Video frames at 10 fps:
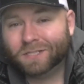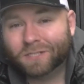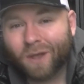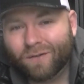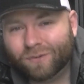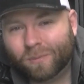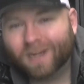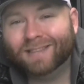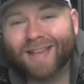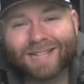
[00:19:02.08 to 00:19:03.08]
So
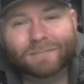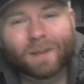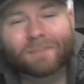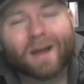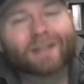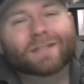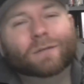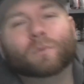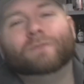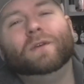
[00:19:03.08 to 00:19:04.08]
everybody, that's been my
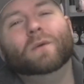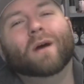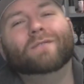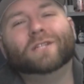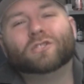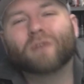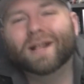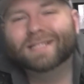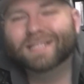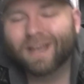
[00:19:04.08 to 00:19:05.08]
little review of the
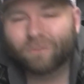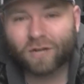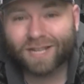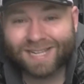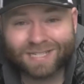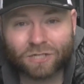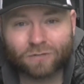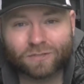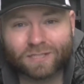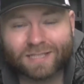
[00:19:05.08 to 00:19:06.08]
Trent Severn
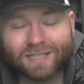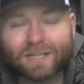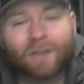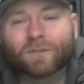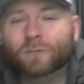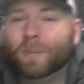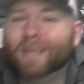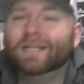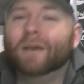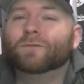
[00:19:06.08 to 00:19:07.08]
Ejuices. This stuff is
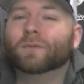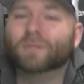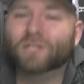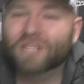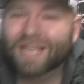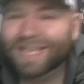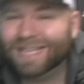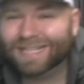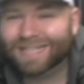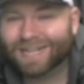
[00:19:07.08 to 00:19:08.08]
picked up from the
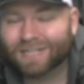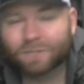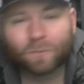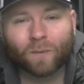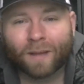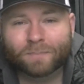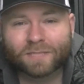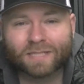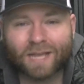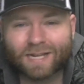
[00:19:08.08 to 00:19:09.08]
Stinky Canucks
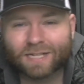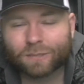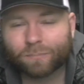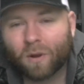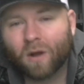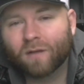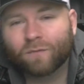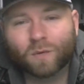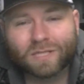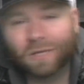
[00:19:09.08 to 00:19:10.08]
website. It's a part
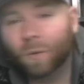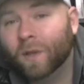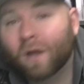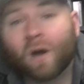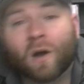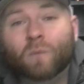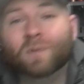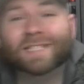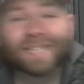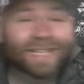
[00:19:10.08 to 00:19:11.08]
of what's going
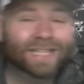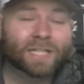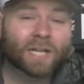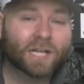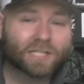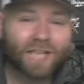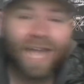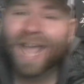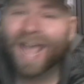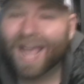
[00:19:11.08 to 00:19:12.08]
on with Stinky
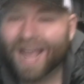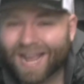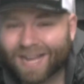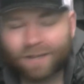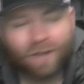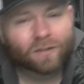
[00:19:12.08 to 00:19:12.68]
Canucks. And